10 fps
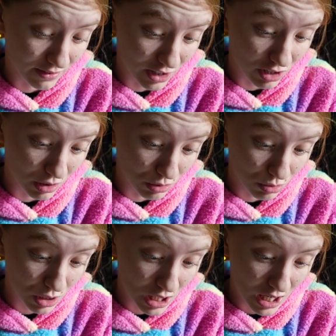are very
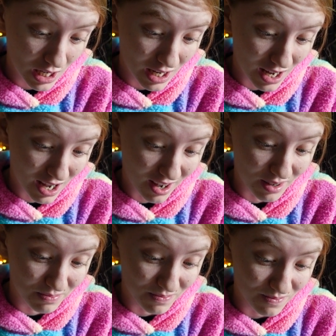loose,
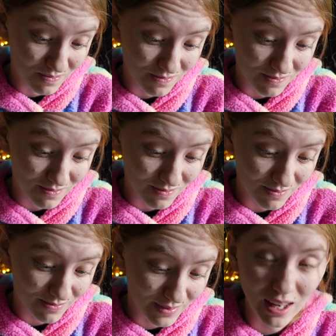
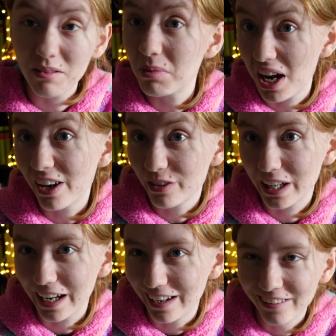but I don't
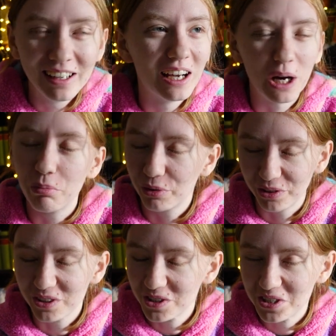care. I'm
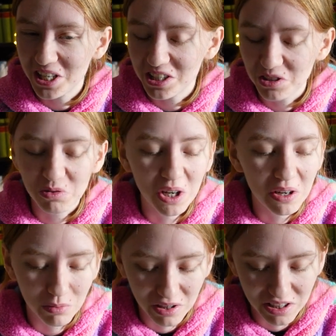gonna continue
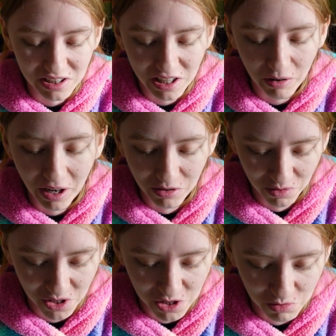with this now. I don't
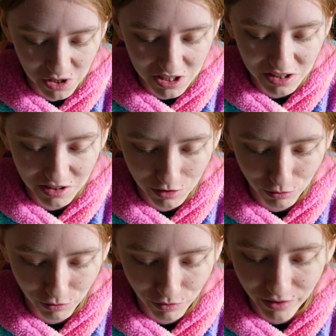want to do it
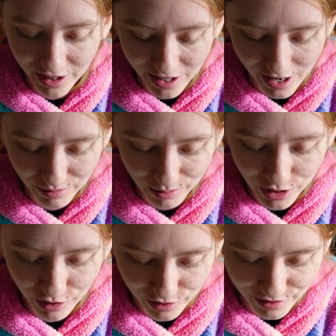again
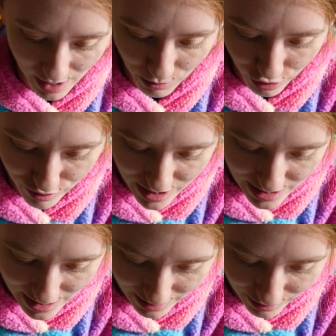because I'm already
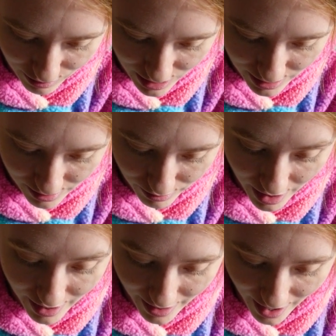getting aggressive.
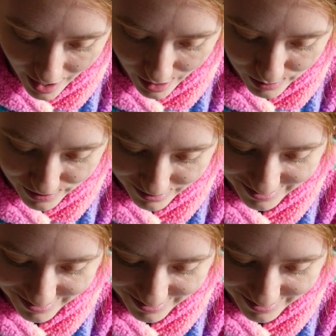I'm